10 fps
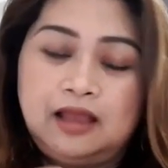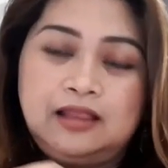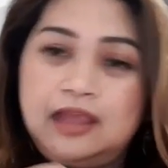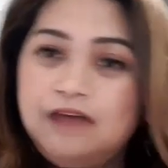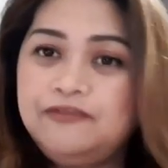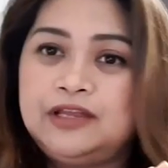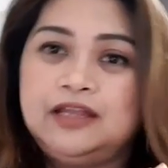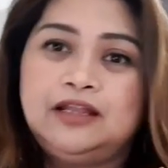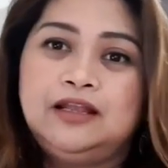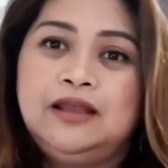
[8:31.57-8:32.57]
left
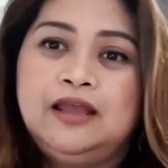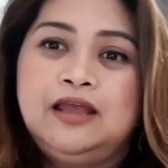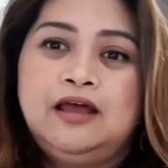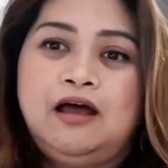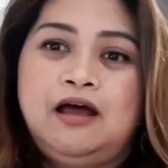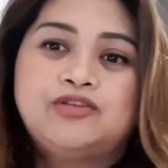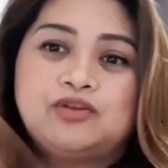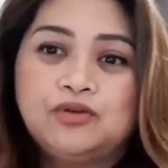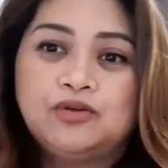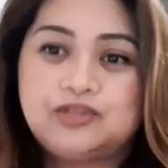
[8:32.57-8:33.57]
it.
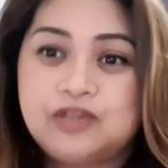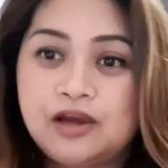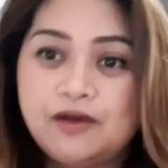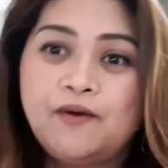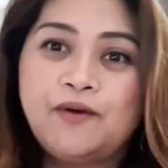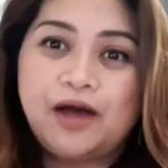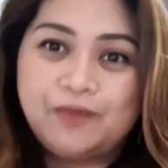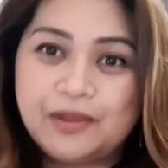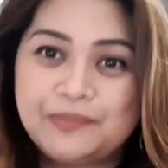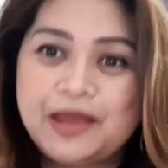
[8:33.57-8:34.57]
So zero, I
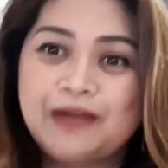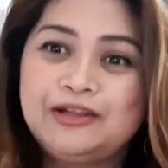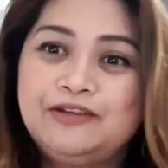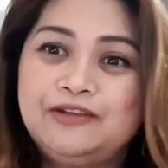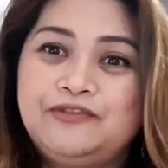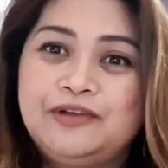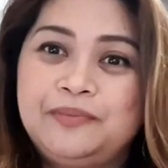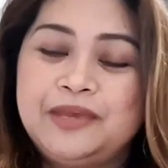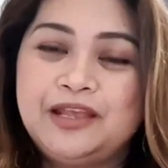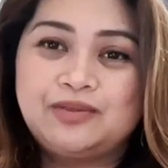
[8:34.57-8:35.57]
went back to the
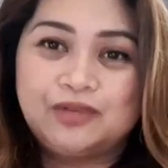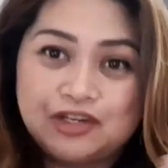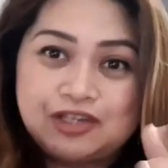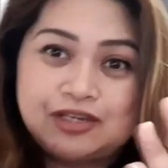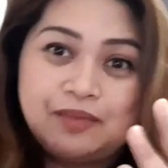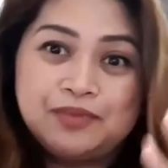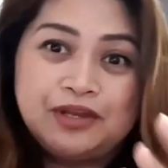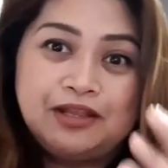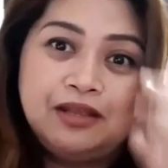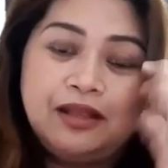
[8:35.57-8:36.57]
Philippines with just some
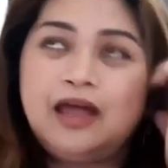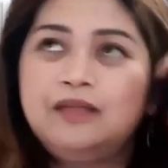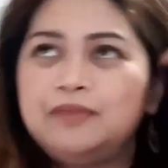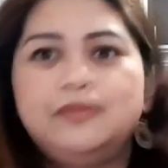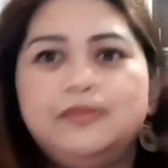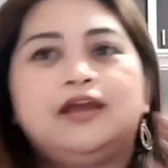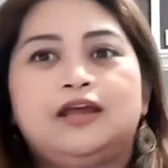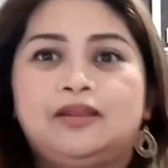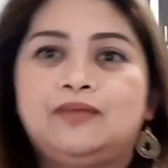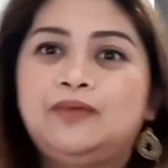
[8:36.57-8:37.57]
money in hand, maybe like
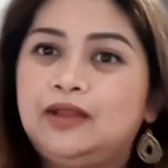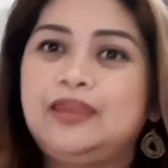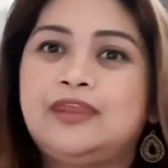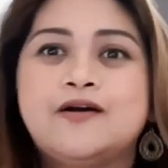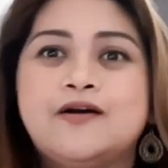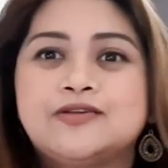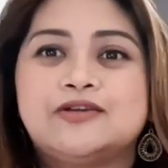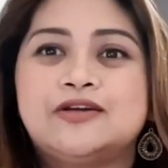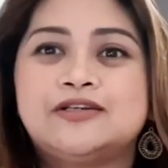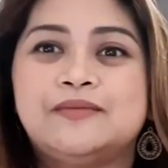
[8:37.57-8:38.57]
a 20,000
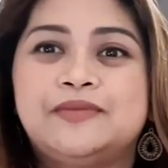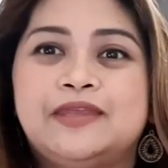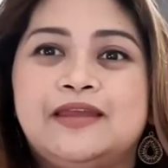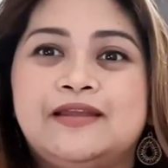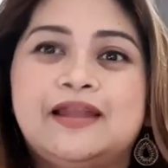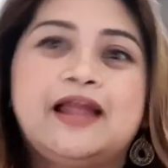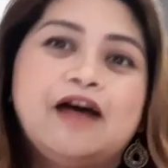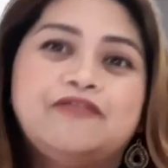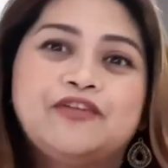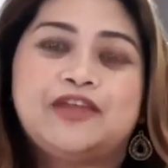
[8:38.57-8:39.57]
or something. Then
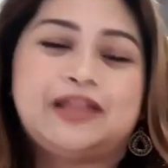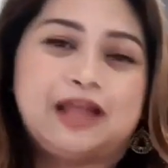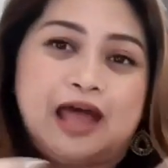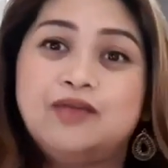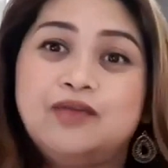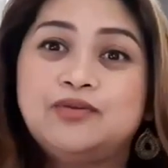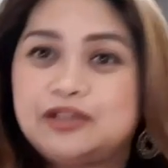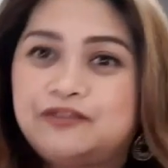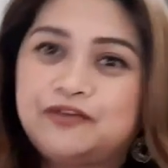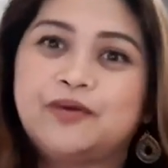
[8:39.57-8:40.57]
half of it, I use
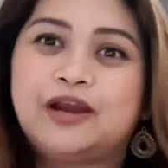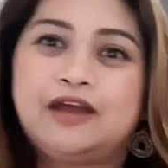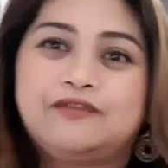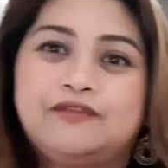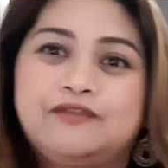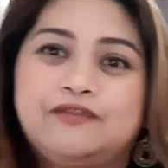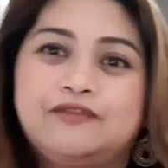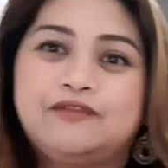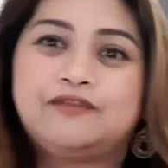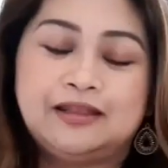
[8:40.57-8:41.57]
it for whatever that
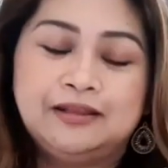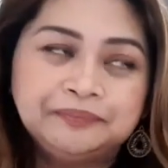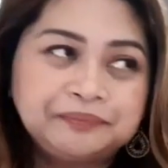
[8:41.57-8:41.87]
I can